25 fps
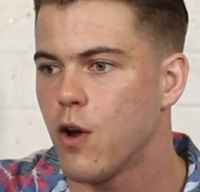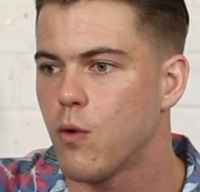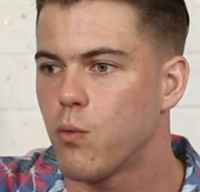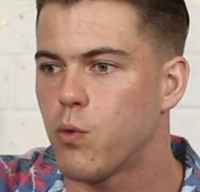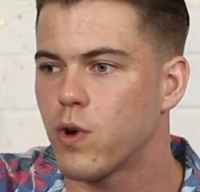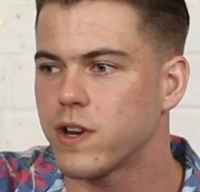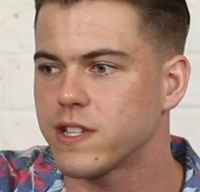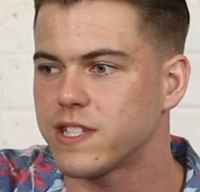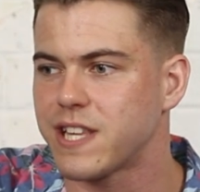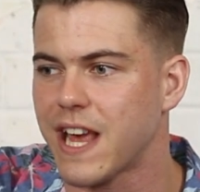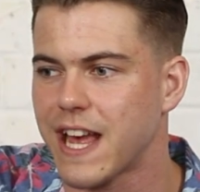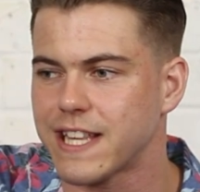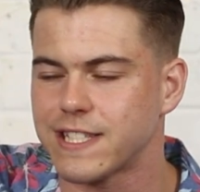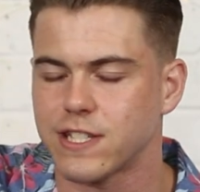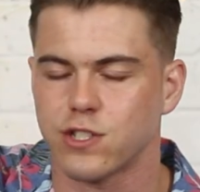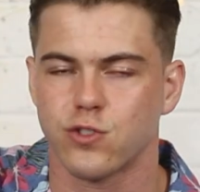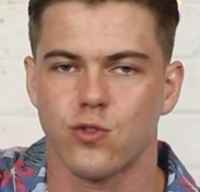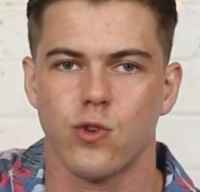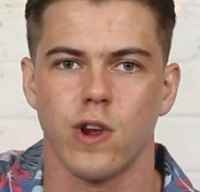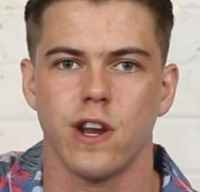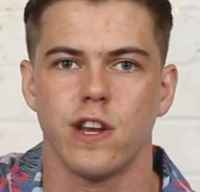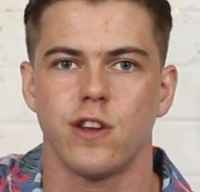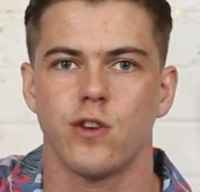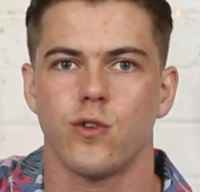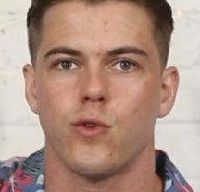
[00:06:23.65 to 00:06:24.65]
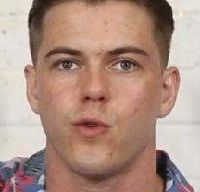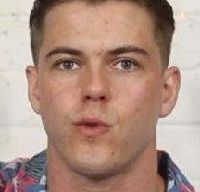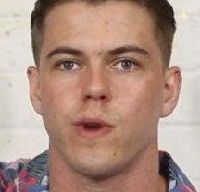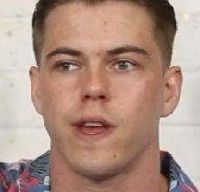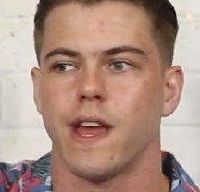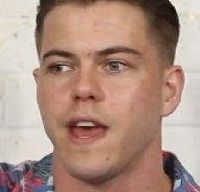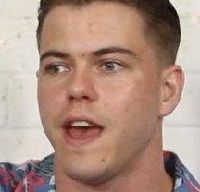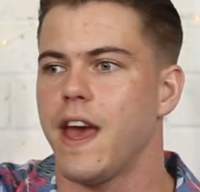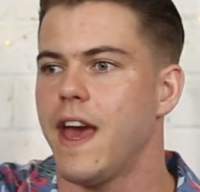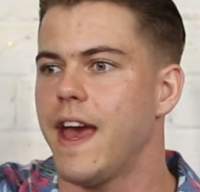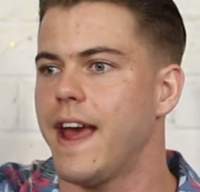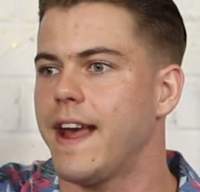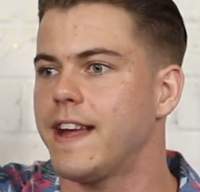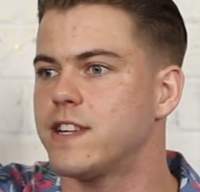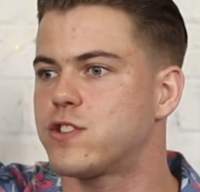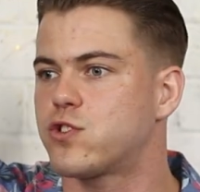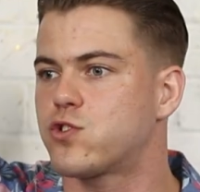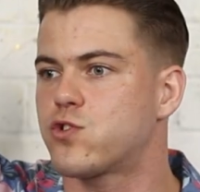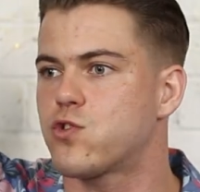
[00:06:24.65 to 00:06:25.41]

What Assassin's Creed are doing is